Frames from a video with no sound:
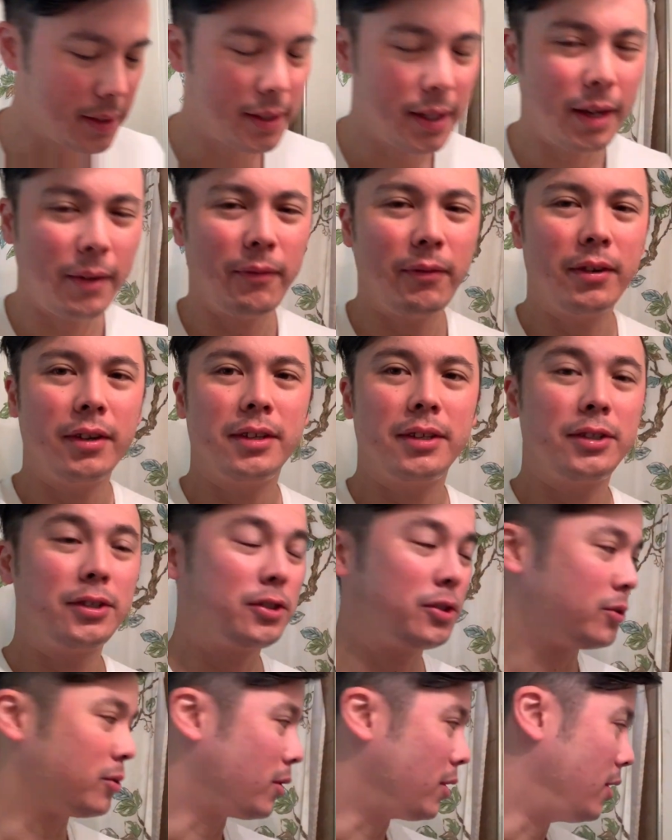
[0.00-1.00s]
definitely
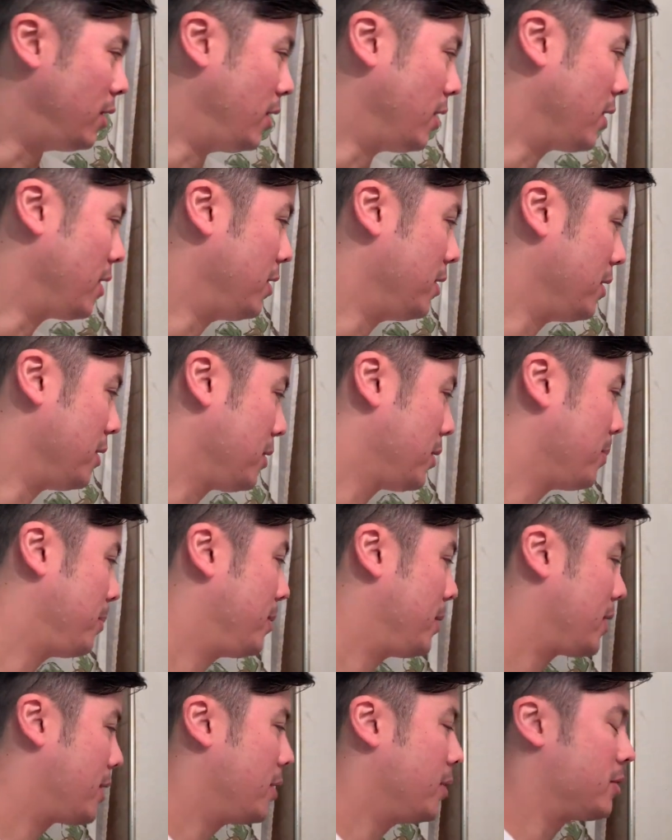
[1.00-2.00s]
strong. A little
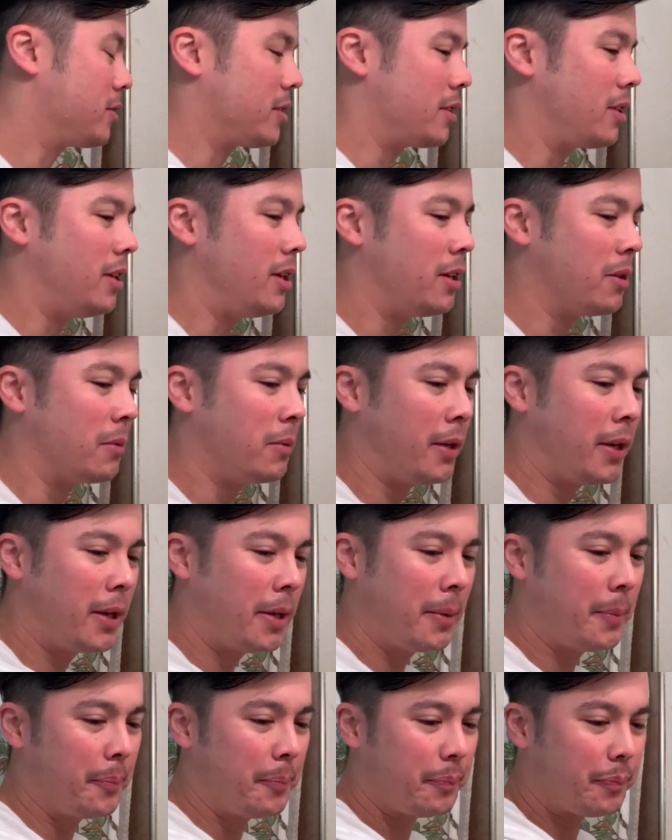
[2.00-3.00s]
bit goes a long
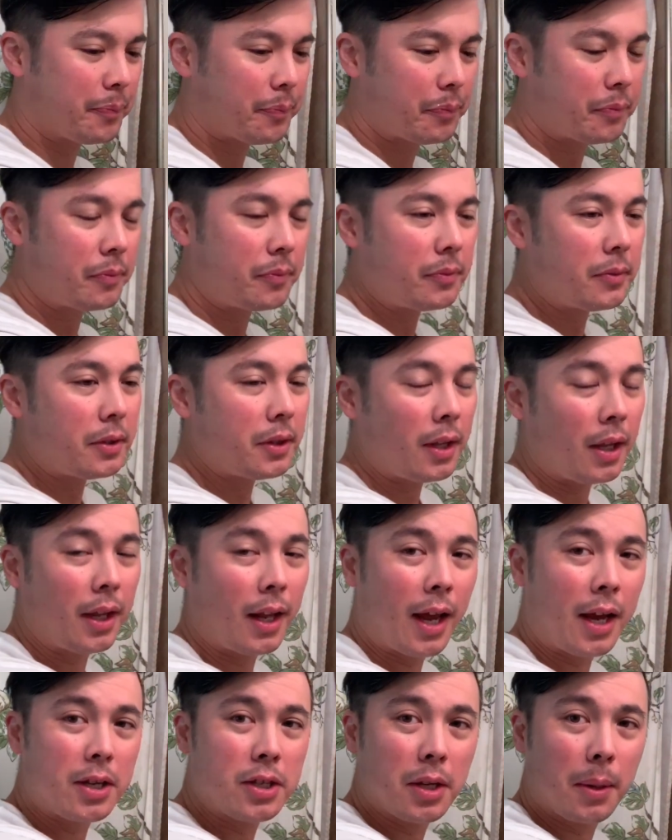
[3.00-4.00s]
way. It
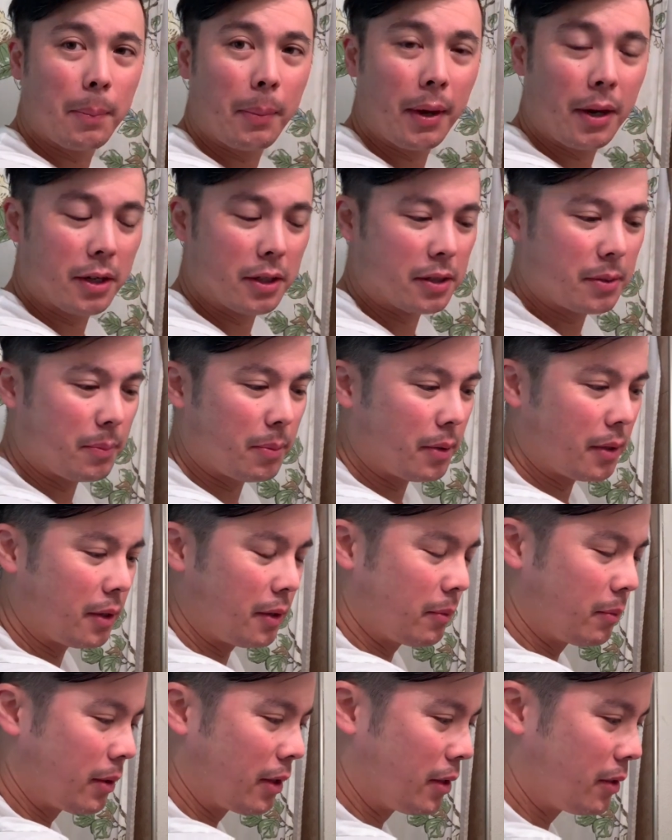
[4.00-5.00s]
actually pairs pretty
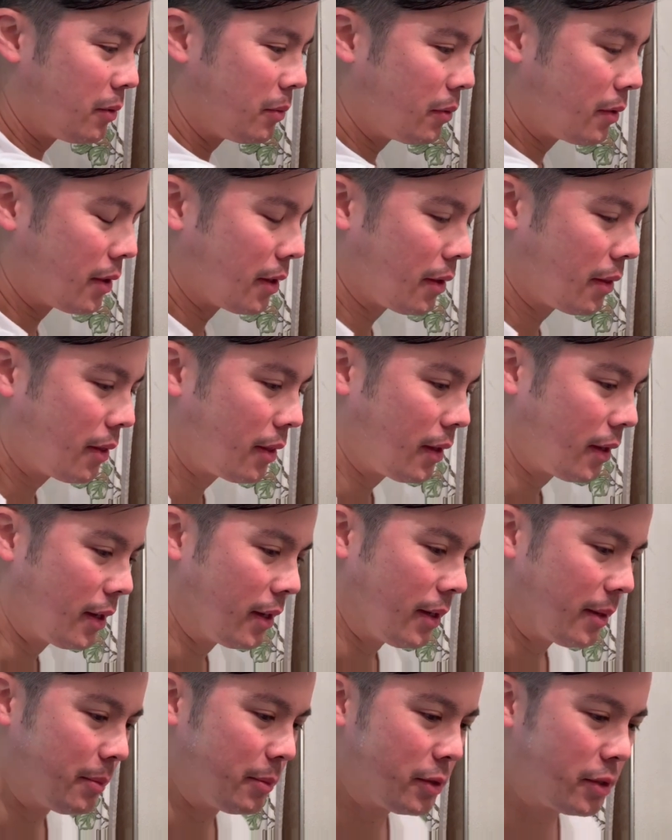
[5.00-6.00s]
well with
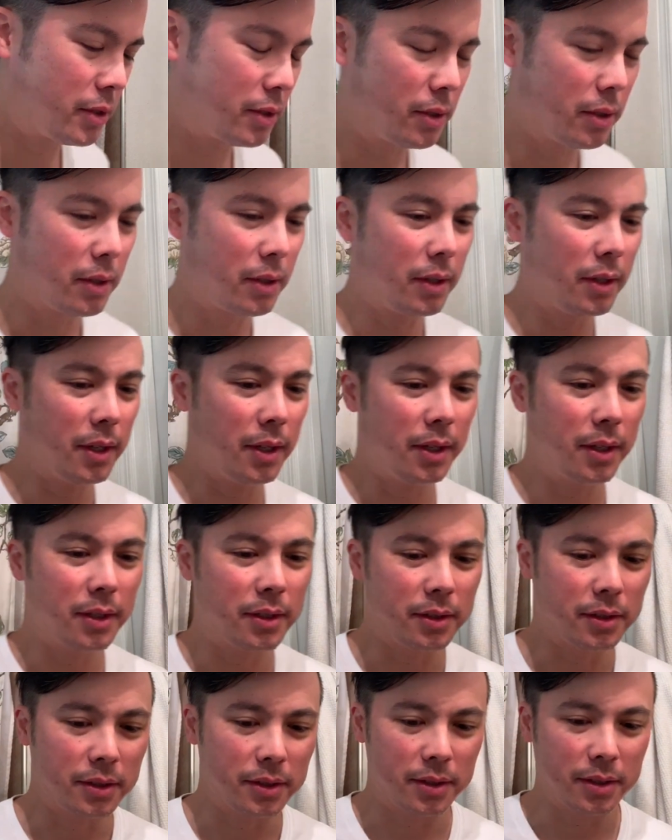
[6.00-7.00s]

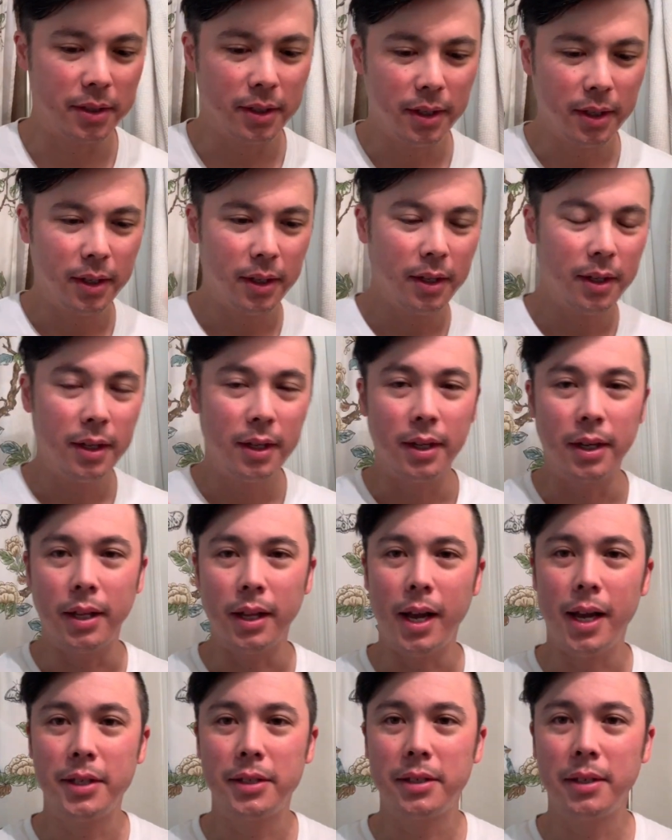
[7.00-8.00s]
Sterling's
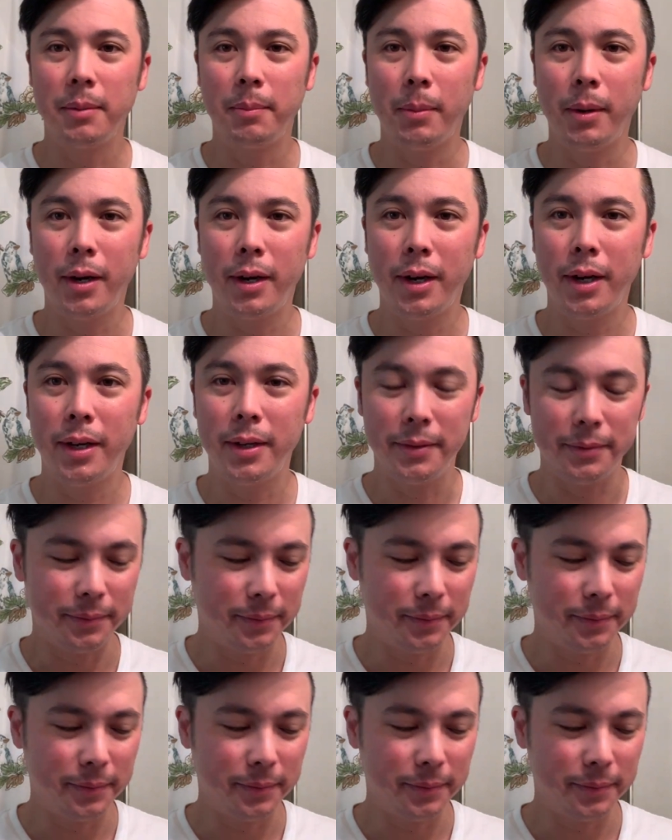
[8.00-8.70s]
Glastonbury,